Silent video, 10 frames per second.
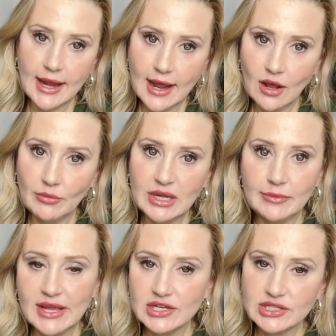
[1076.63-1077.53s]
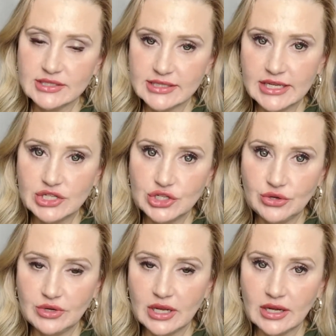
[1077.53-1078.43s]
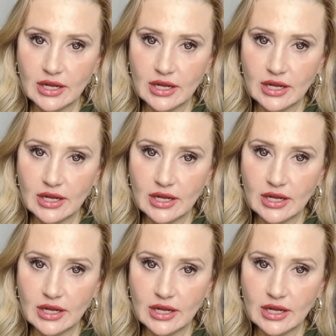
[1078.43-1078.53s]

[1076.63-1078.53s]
how many patients each unit